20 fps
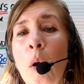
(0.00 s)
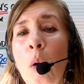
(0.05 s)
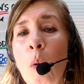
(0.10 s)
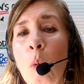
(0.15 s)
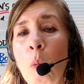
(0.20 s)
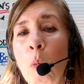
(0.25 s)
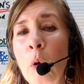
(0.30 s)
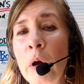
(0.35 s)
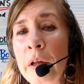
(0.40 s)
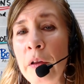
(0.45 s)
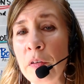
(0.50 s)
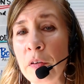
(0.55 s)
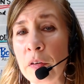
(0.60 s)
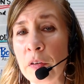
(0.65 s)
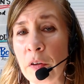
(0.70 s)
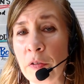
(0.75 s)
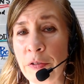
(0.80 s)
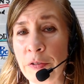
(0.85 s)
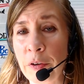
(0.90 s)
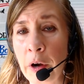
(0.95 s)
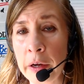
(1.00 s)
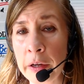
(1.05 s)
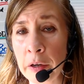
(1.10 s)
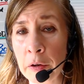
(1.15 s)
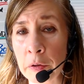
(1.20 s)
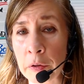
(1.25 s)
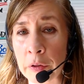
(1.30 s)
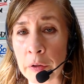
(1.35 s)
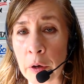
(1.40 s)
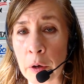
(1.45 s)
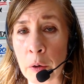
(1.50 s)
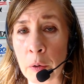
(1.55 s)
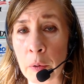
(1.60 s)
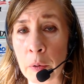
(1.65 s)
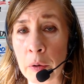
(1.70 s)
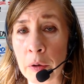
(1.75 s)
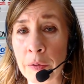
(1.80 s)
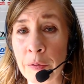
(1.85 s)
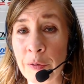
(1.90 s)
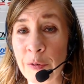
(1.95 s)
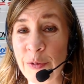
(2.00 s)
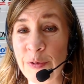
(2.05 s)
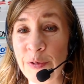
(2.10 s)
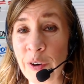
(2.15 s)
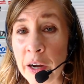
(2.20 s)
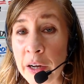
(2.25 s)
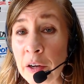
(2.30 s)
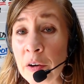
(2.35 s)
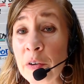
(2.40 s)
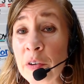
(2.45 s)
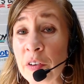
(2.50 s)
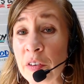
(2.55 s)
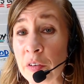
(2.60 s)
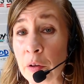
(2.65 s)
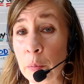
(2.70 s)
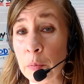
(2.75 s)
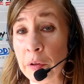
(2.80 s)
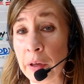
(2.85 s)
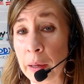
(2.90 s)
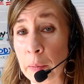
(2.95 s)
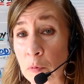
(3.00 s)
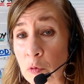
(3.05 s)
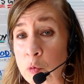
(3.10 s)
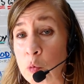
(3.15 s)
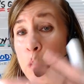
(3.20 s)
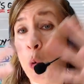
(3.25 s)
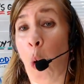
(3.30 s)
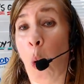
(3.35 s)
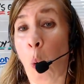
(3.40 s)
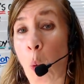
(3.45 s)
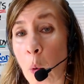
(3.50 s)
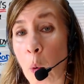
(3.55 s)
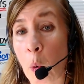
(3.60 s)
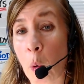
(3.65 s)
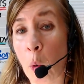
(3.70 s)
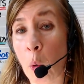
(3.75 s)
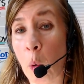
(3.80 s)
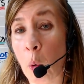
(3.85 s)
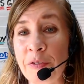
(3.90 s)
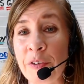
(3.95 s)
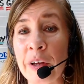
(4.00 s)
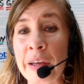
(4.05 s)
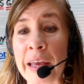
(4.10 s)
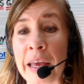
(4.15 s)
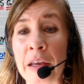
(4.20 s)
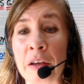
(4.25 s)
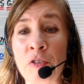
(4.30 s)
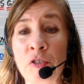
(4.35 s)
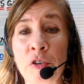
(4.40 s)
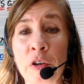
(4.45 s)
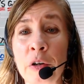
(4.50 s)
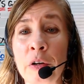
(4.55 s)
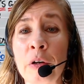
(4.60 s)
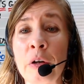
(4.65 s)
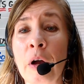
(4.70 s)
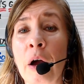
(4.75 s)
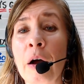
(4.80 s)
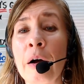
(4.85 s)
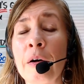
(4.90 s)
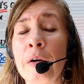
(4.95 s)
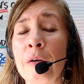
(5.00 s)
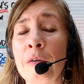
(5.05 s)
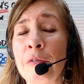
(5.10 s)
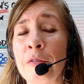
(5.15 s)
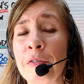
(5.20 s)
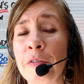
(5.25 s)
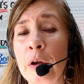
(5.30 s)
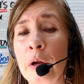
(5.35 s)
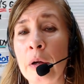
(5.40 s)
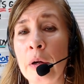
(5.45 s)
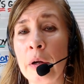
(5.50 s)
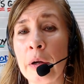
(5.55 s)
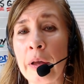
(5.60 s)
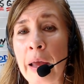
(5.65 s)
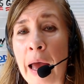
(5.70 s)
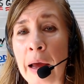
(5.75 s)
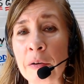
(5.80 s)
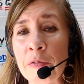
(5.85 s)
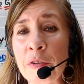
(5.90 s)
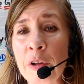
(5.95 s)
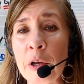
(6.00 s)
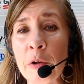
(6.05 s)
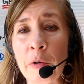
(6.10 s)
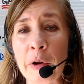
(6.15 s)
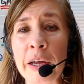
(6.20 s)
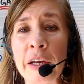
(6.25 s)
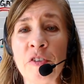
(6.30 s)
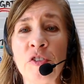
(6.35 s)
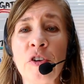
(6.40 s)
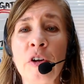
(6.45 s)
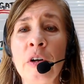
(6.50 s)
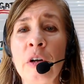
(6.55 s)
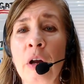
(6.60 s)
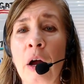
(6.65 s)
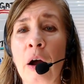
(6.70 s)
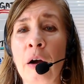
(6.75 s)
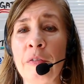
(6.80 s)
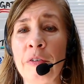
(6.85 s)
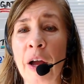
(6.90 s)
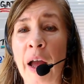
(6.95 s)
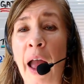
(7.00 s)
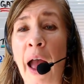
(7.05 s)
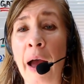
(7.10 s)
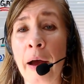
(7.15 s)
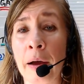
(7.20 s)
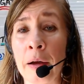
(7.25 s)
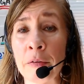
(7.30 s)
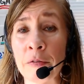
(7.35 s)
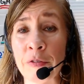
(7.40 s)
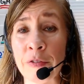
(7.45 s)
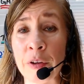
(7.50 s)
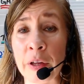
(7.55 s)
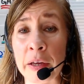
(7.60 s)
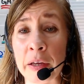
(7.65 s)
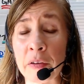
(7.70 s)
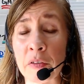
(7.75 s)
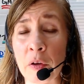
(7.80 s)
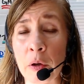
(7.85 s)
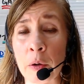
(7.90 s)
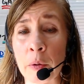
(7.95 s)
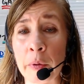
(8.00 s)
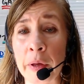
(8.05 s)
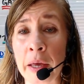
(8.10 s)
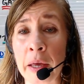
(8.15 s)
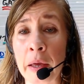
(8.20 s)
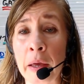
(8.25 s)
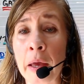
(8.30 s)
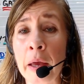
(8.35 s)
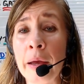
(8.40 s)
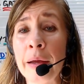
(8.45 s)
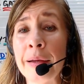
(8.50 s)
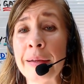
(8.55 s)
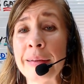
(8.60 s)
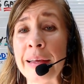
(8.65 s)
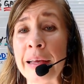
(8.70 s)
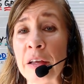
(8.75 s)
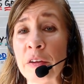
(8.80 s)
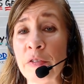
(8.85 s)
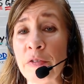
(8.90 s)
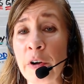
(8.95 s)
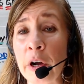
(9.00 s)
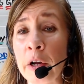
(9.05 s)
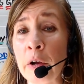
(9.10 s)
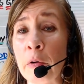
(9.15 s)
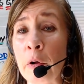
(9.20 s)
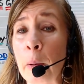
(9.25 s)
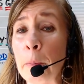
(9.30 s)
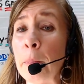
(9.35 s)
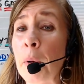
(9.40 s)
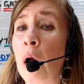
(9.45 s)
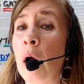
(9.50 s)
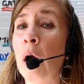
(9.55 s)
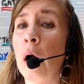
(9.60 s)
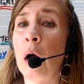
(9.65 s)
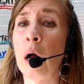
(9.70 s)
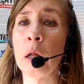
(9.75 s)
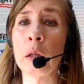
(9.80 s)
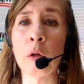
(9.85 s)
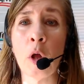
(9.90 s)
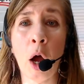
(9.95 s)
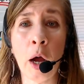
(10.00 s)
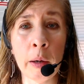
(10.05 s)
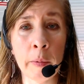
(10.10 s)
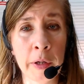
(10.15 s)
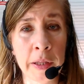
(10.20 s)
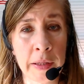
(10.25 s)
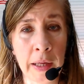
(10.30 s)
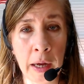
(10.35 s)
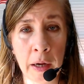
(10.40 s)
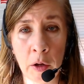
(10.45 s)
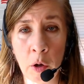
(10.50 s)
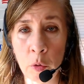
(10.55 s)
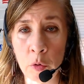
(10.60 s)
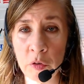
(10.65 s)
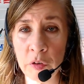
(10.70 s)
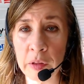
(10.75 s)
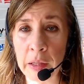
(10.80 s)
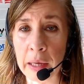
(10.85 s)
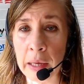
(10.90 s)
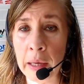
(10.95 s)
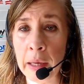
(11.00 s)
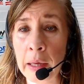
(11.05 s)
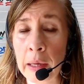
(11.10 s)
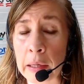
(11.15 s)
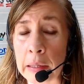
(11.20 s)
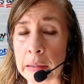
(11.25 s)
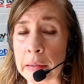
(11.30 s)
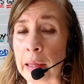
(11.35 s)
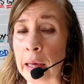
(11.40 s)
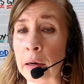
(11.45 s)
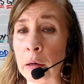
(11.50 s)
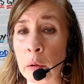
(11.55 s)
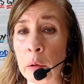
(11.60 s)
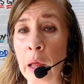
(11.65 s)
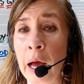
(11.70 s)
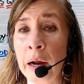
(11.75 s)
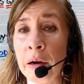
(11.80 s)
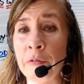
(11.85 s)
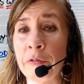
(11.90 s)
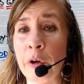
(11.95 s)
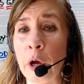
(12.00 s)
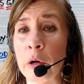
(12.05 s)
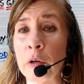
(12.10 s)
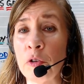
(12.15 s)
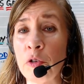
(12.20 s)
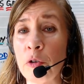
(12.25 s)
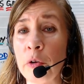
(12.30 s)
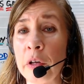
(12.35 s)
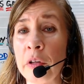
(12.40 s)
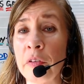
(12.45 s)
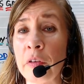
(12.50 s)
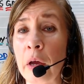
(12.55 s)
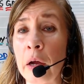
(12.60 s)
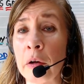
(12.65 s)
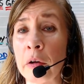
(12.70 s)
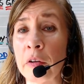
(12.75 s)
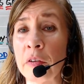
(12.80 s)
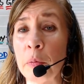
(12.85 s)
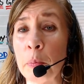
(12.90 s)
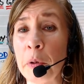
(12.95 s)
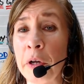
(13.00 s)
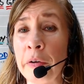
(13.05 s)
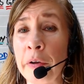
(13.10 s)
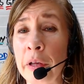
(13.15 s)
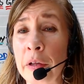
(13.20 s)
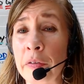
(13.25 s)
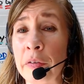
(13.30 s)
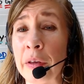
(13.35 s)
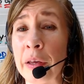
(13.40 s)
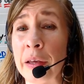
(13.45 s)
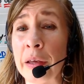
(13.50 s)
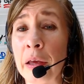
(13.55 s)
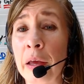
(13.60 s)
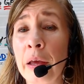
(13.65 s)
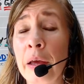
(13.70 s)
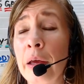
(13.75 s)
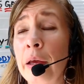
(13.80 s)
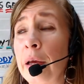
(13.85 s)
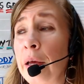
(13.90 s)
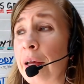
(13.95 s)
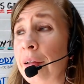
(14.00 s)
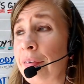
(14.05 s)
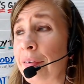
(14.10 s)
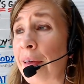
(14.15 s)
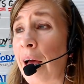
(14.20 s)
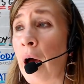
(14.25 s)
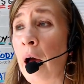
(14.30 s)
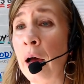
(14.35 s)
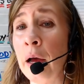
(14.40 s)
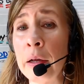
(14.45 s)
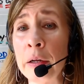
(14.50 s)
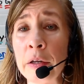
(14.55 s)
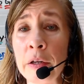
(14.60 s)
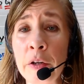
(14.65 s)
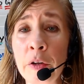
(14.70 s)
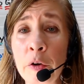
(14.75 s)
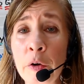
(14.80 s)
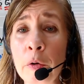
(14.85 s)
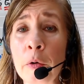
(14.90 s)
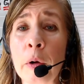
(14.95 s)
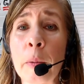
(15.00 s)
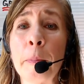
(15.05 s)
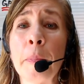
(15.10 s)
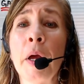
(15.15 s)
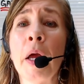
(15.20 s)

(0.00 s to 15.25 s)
What is the fire, though? Fire is sometimes conflagration of conflagration of a conflict, okay? Things fire up. Along with that goes the heat that a lot of countries are experiencing. It's hot in Europe.